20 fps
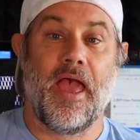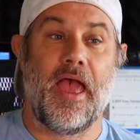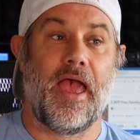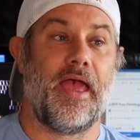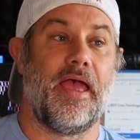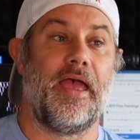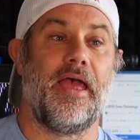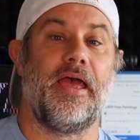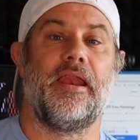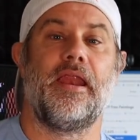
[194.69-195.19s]

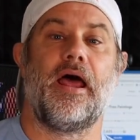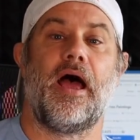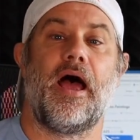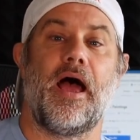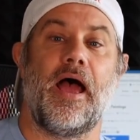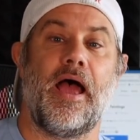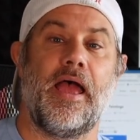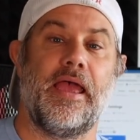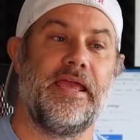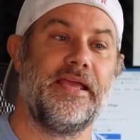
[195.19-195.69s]
And
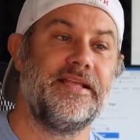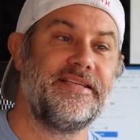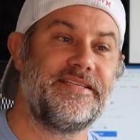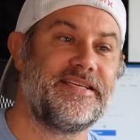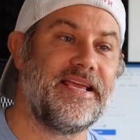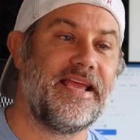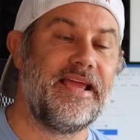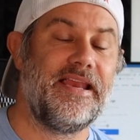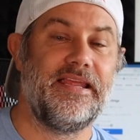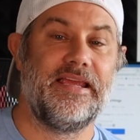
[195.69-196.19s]
in
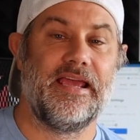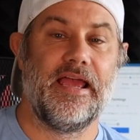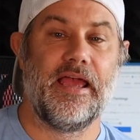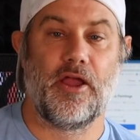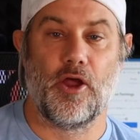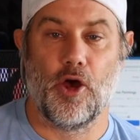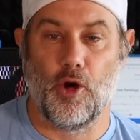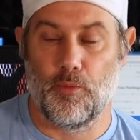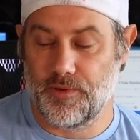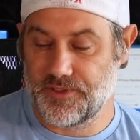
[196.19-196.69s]
San
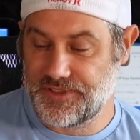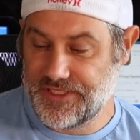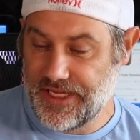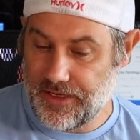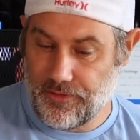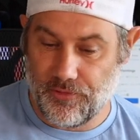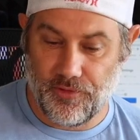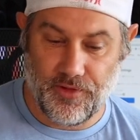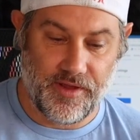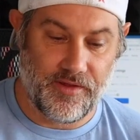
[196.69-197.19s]
Diego,
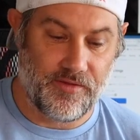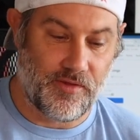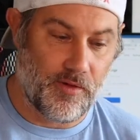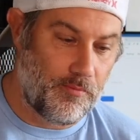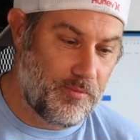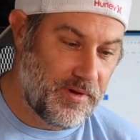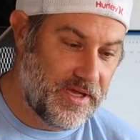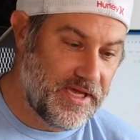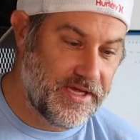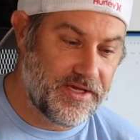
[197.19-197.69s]
particularly at the
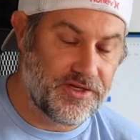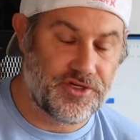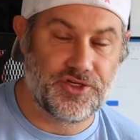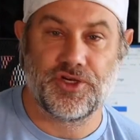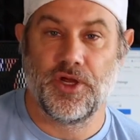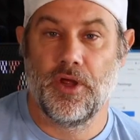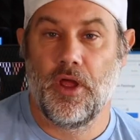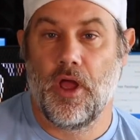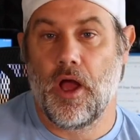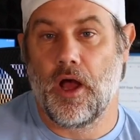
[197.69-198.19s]

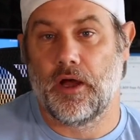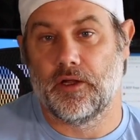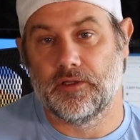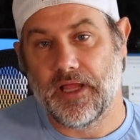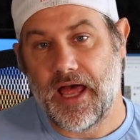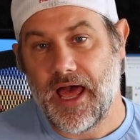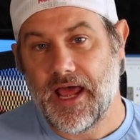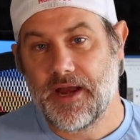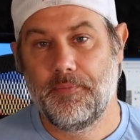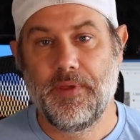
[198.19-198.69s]
beach, a
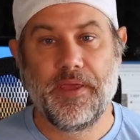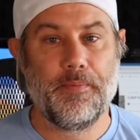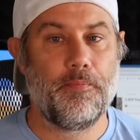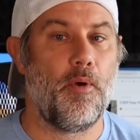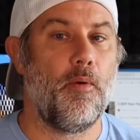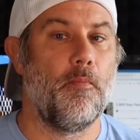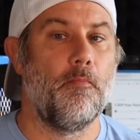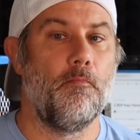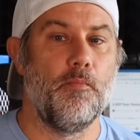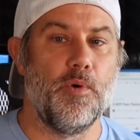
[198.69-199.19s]
lot of
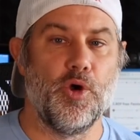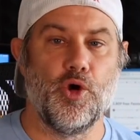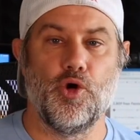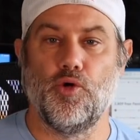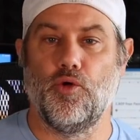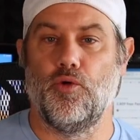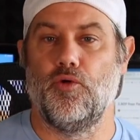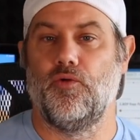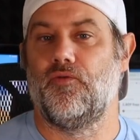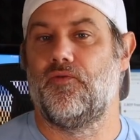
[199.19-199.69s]
people
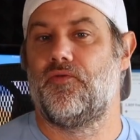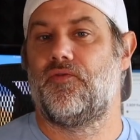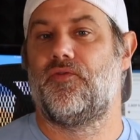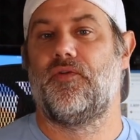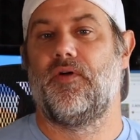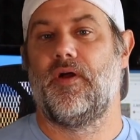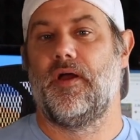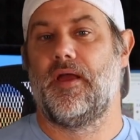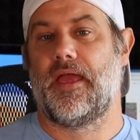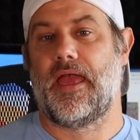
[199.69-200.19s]

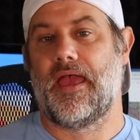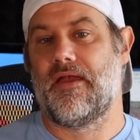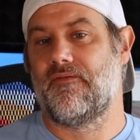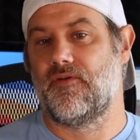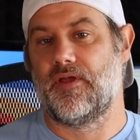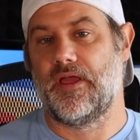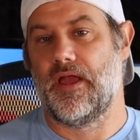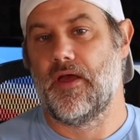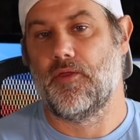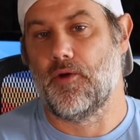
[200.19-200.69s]
move
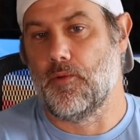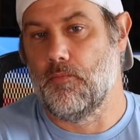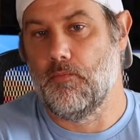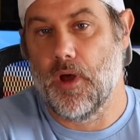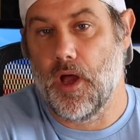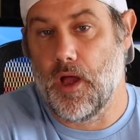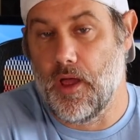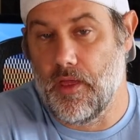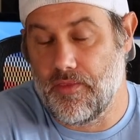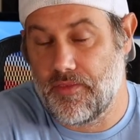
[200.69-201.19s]
every other
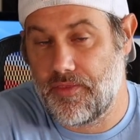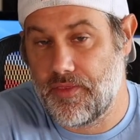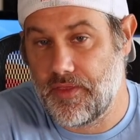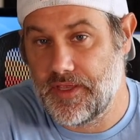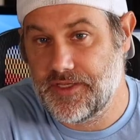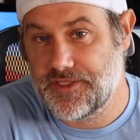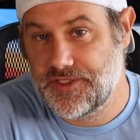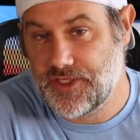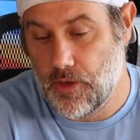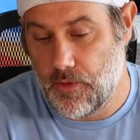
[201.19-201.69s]
month.
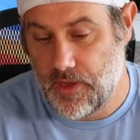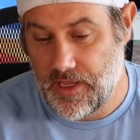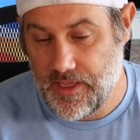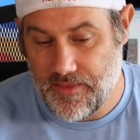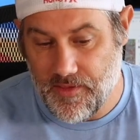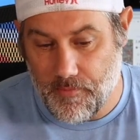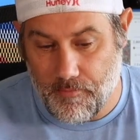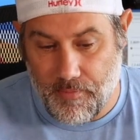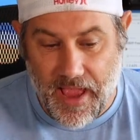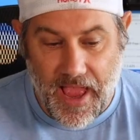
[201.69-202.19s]
And so
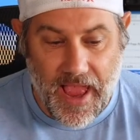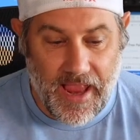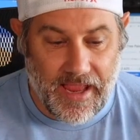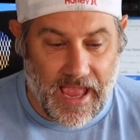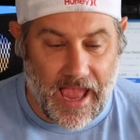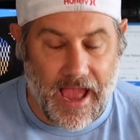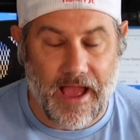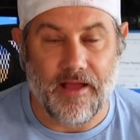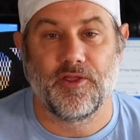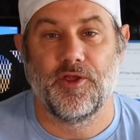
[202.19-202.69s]
in the back
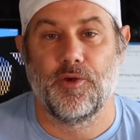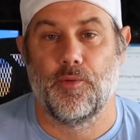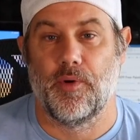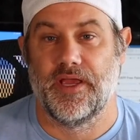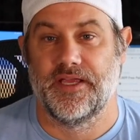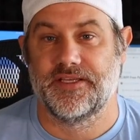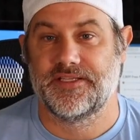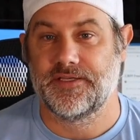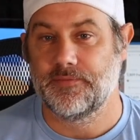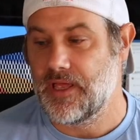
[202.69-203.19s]

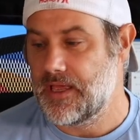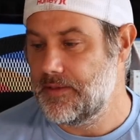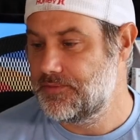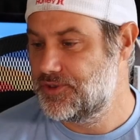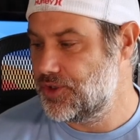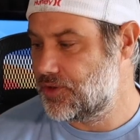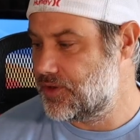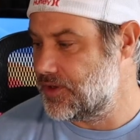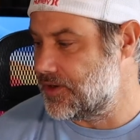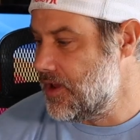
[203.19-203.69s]
alleyway,
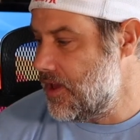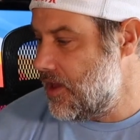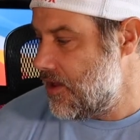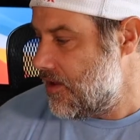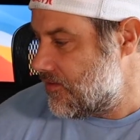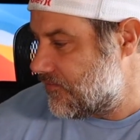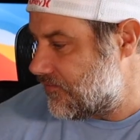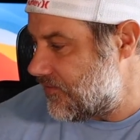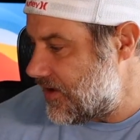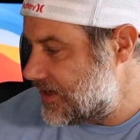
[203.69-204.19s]
sometimes you could
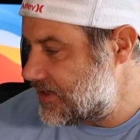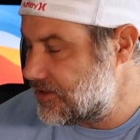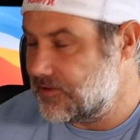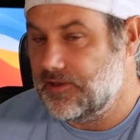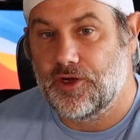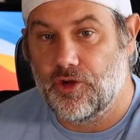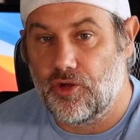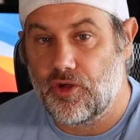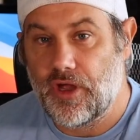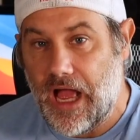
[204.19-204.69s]
find a
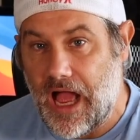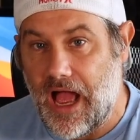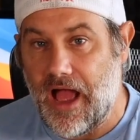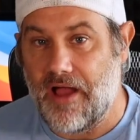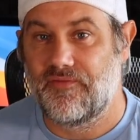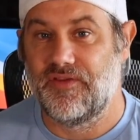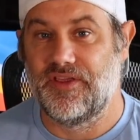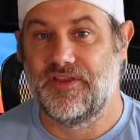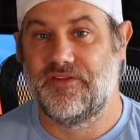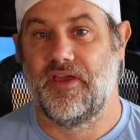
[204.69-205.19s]
little
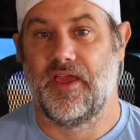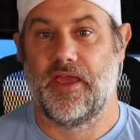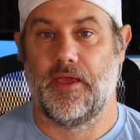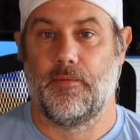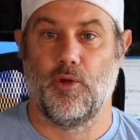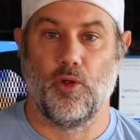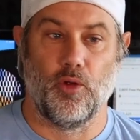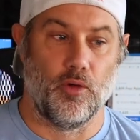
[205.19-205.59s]
coffee table